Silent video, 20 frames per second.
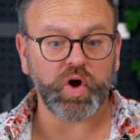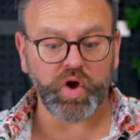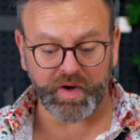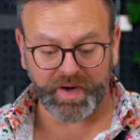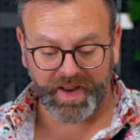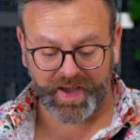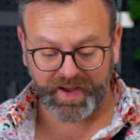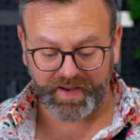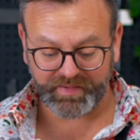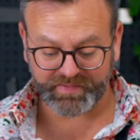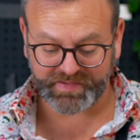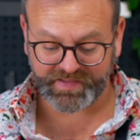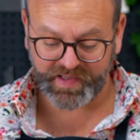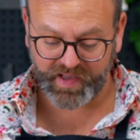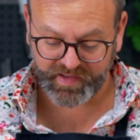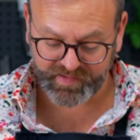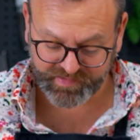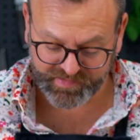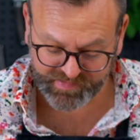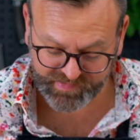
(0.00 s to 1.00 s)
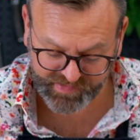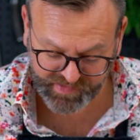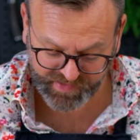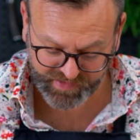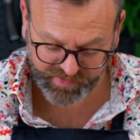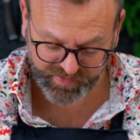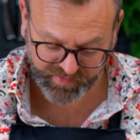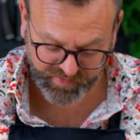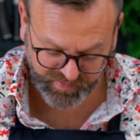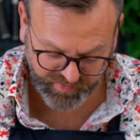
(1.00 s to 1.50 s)
a nice
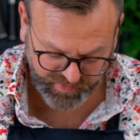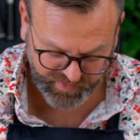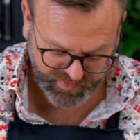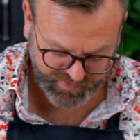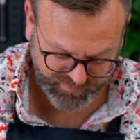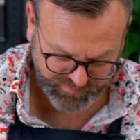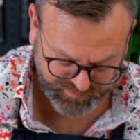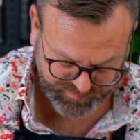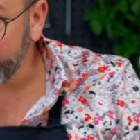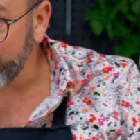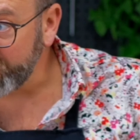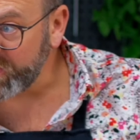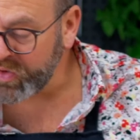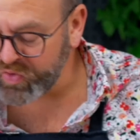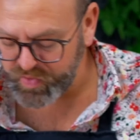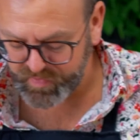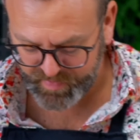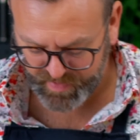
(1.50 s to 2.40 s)
sear. Take your